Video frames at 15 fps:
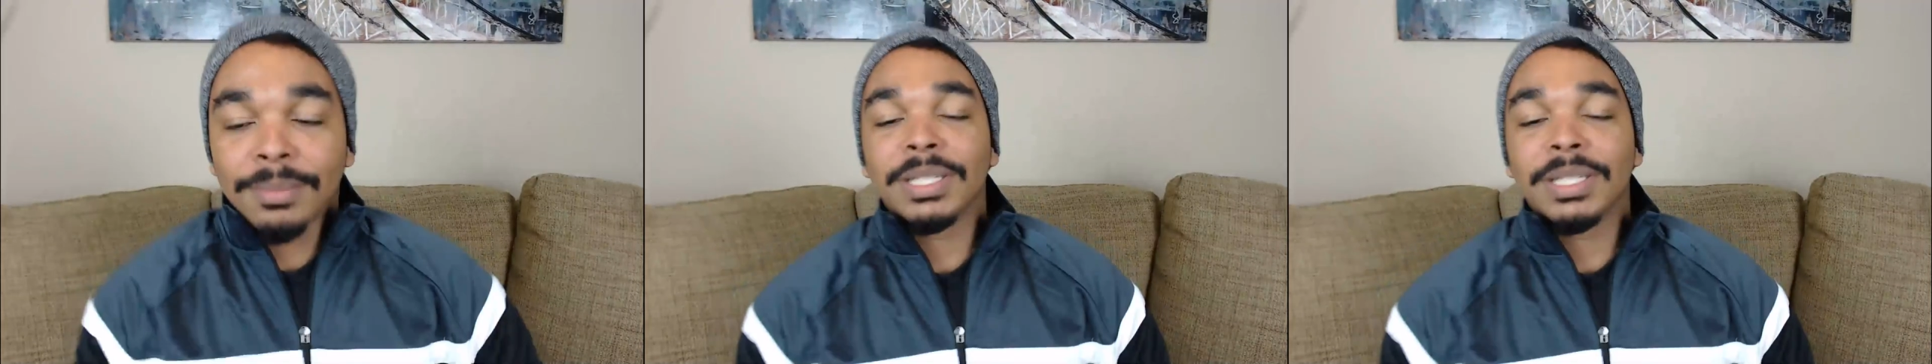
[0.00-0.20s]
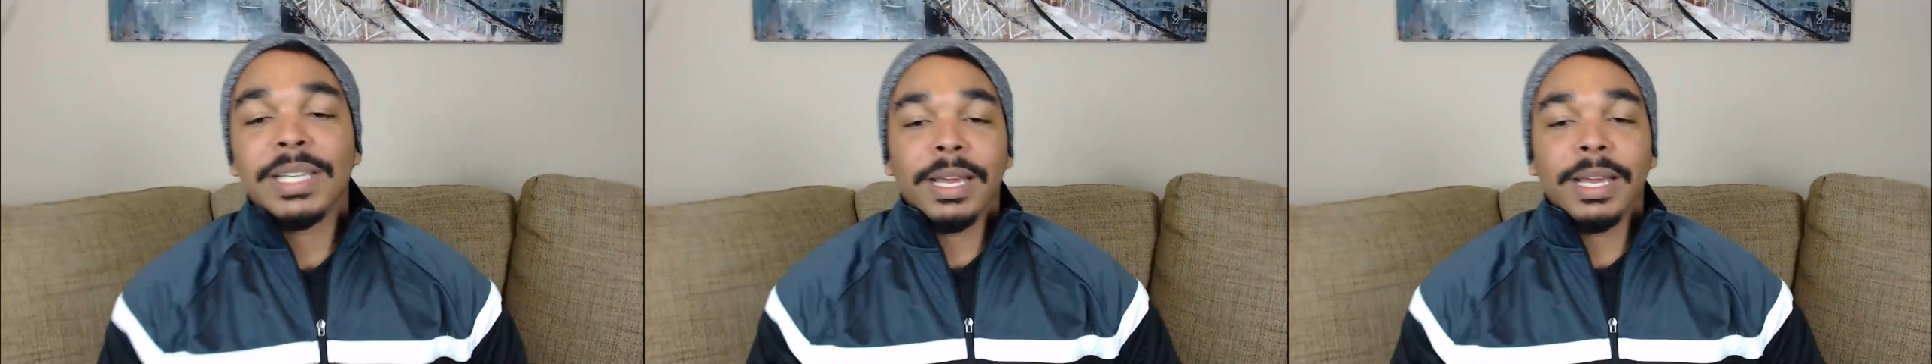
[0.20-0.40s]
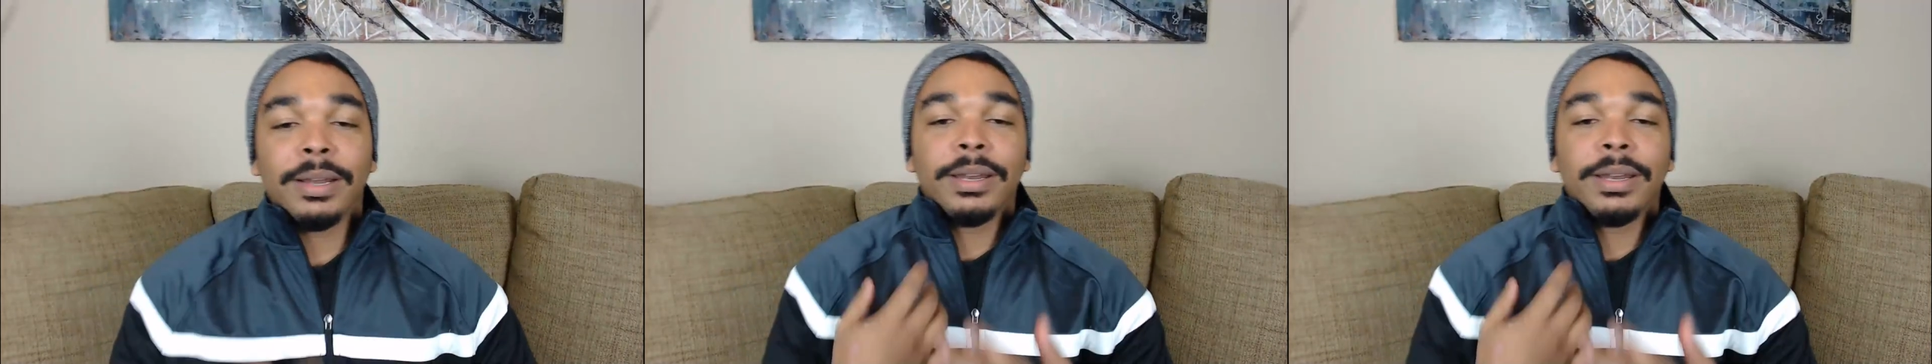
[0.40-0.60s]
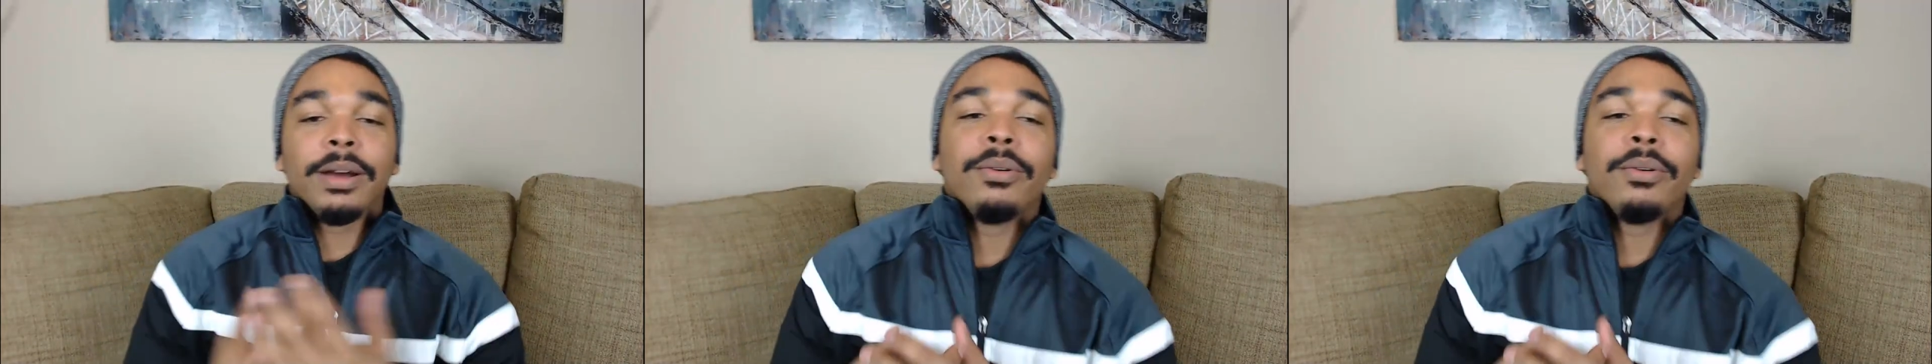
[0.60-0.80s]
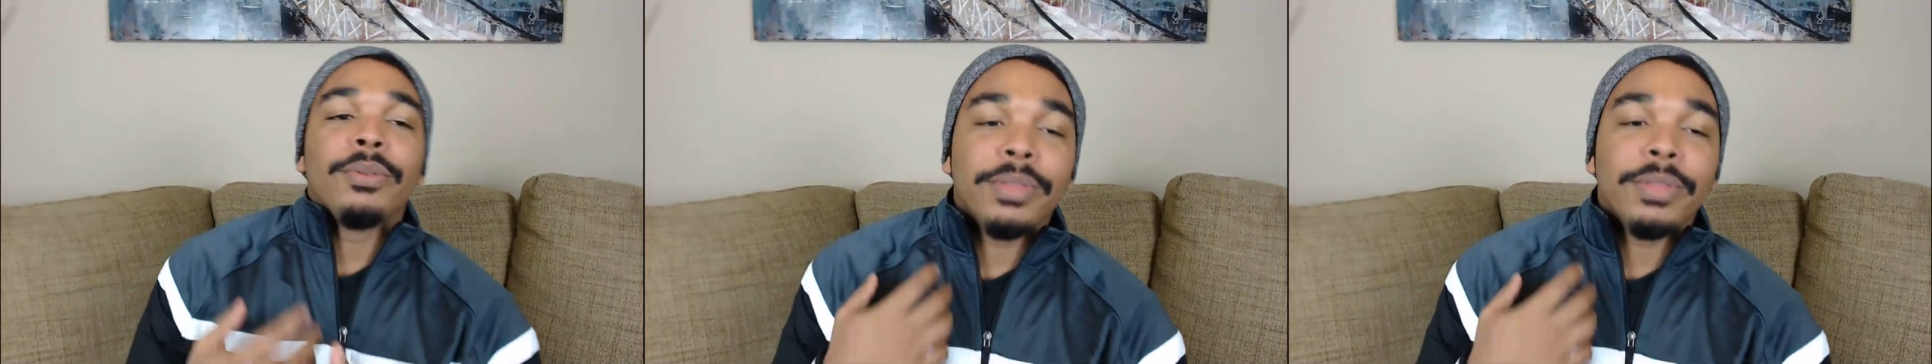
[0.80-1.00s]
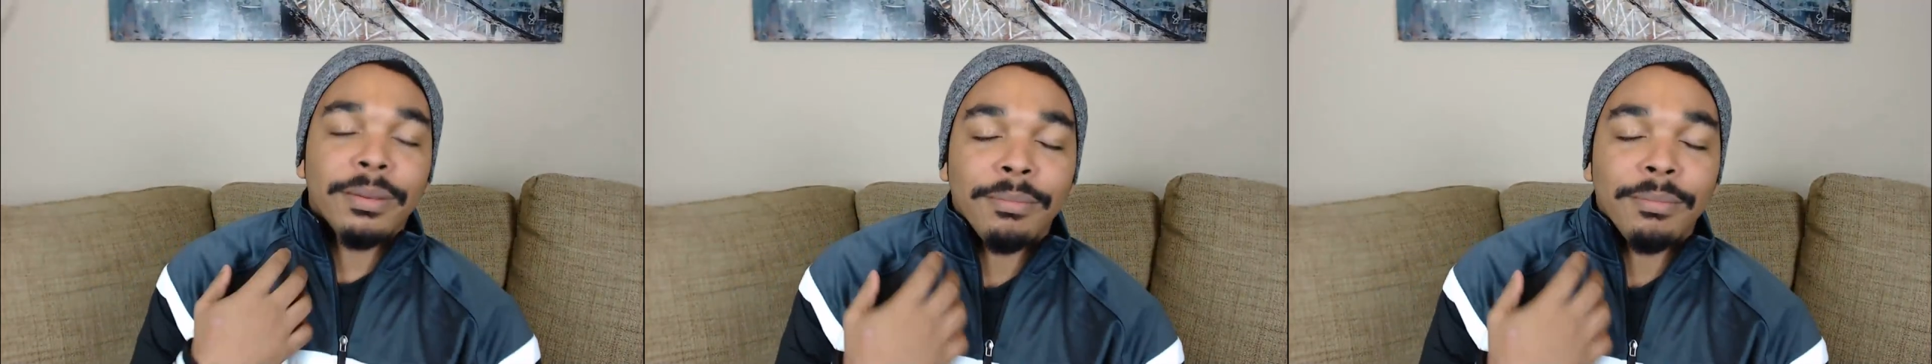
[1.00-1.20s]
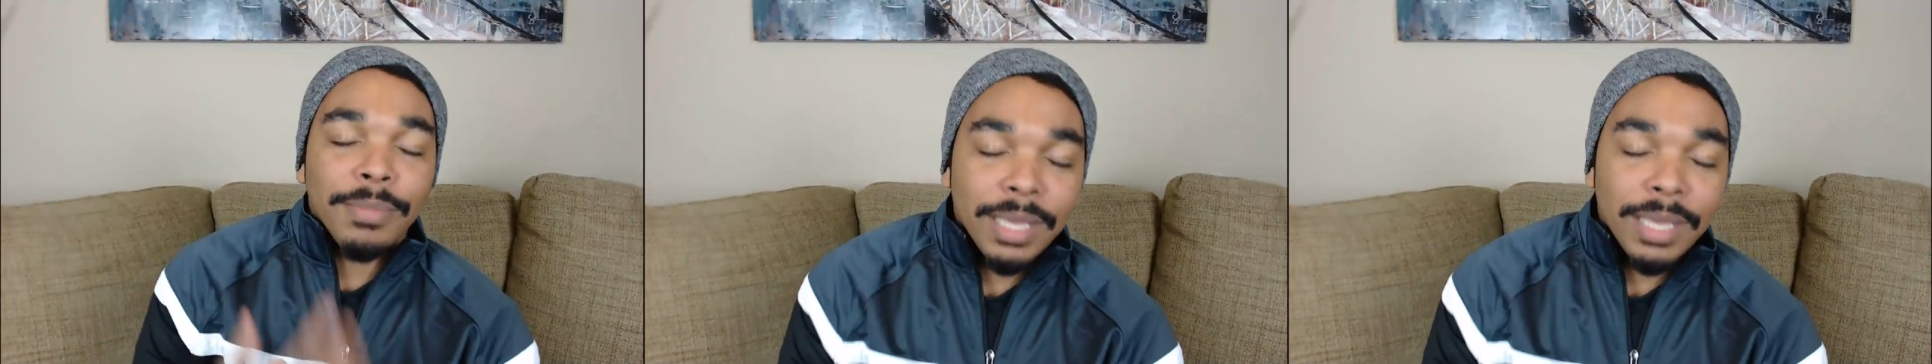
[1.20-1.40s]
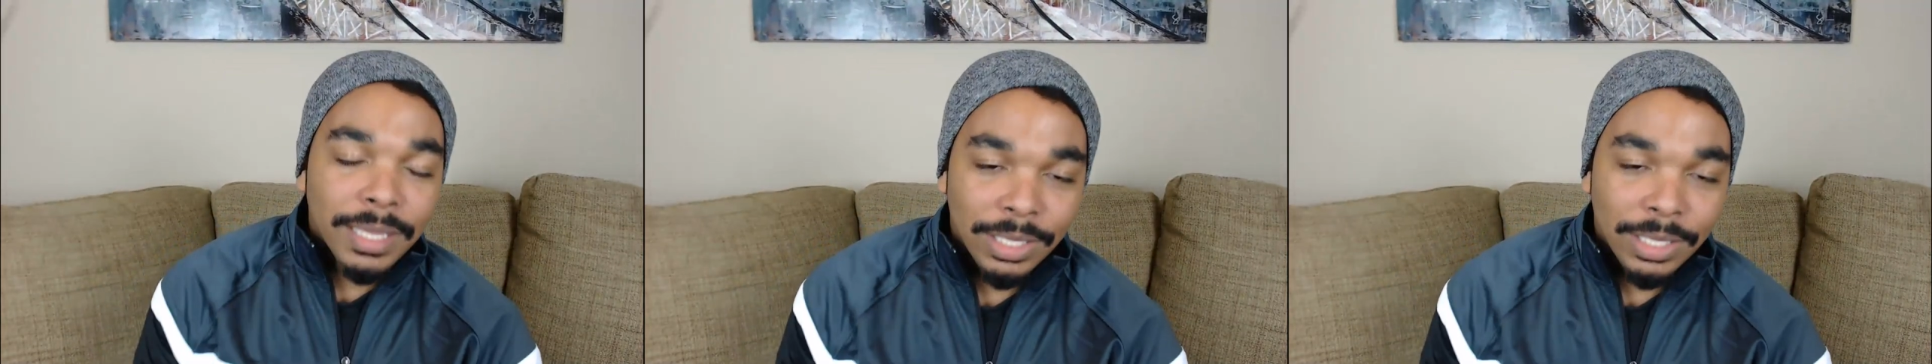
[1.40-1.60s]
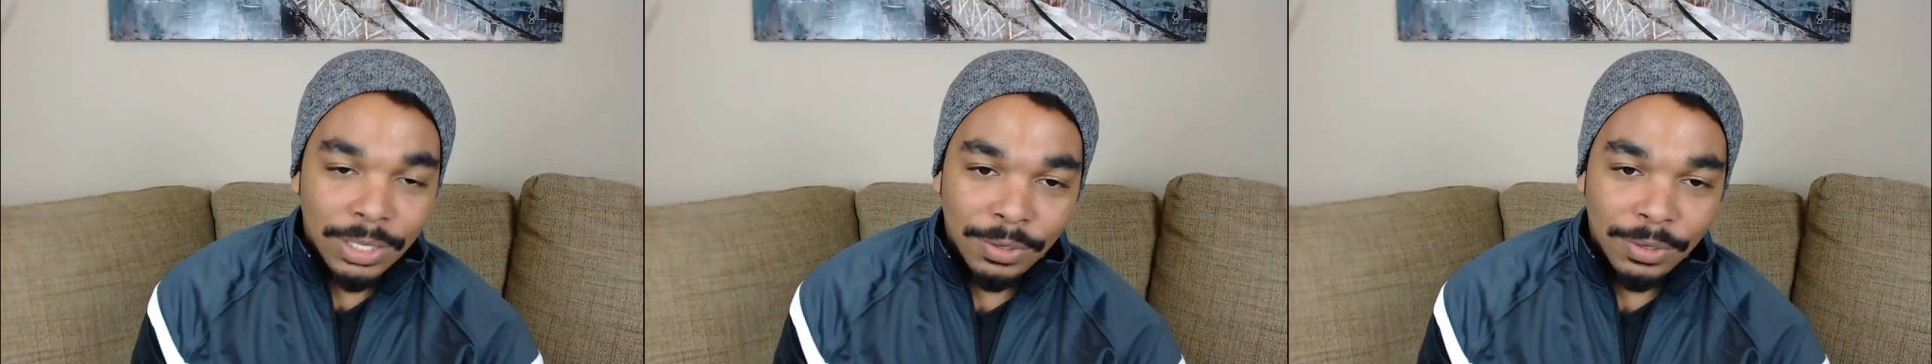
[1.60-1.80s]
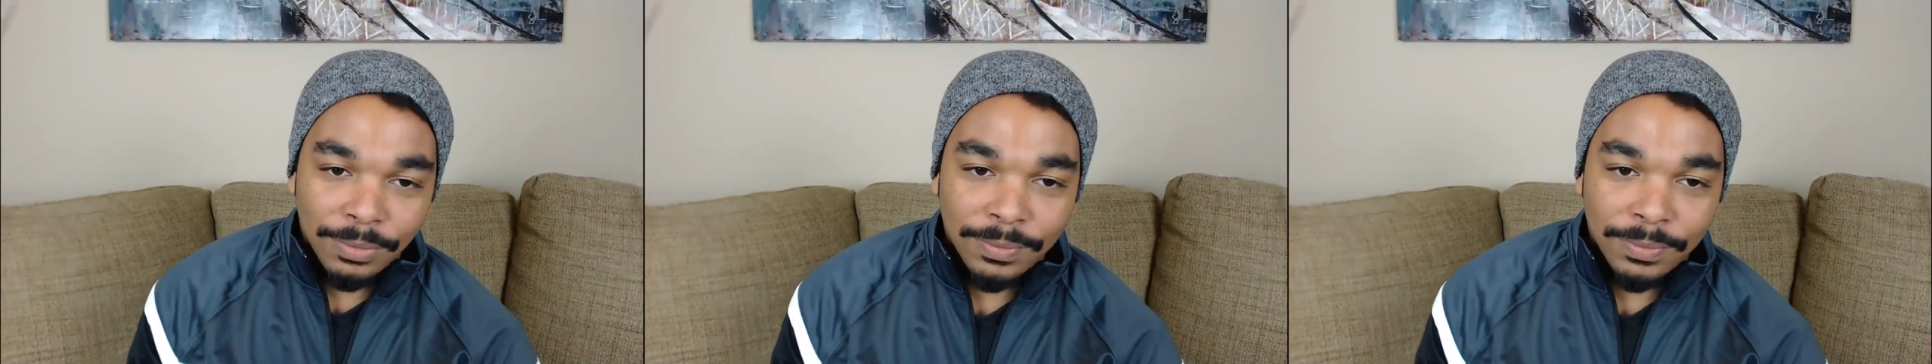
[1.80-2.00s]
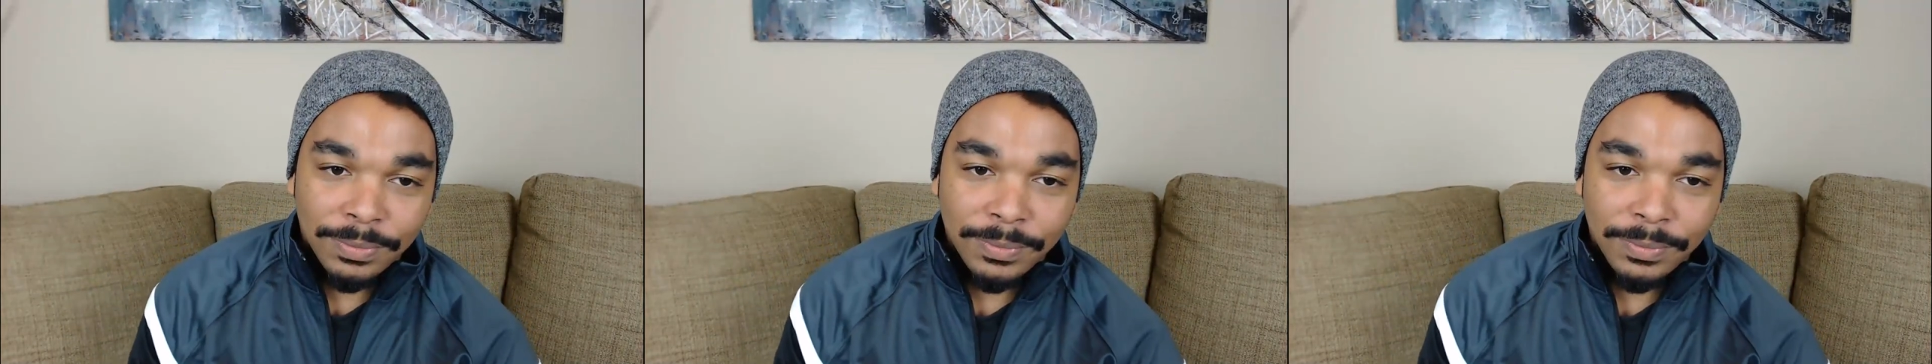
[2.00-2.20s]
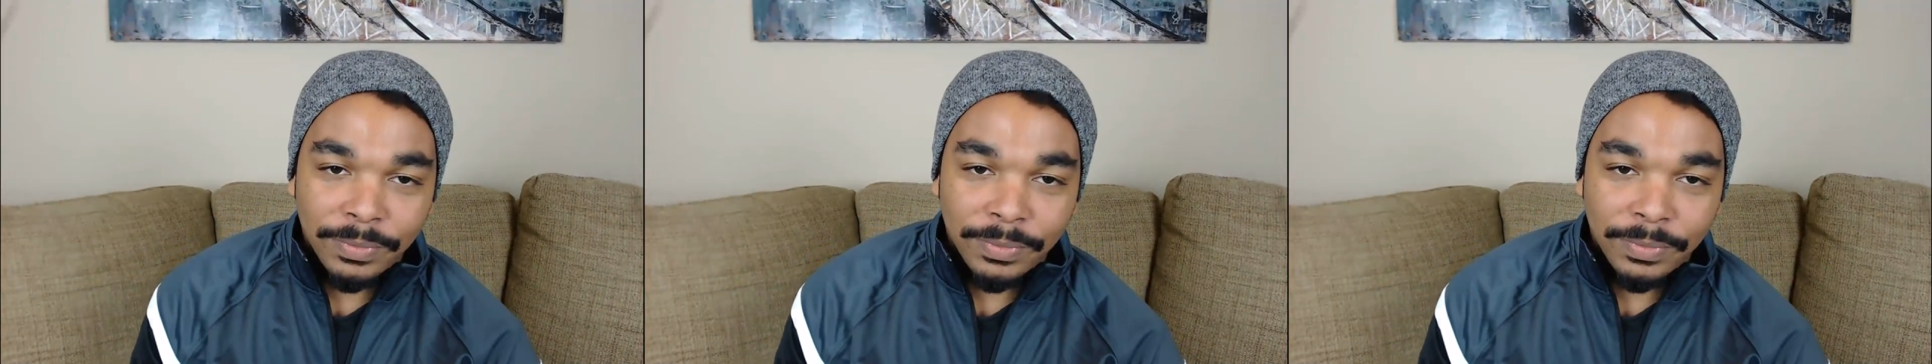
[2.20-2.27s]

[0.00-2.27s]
But yet, know the menu,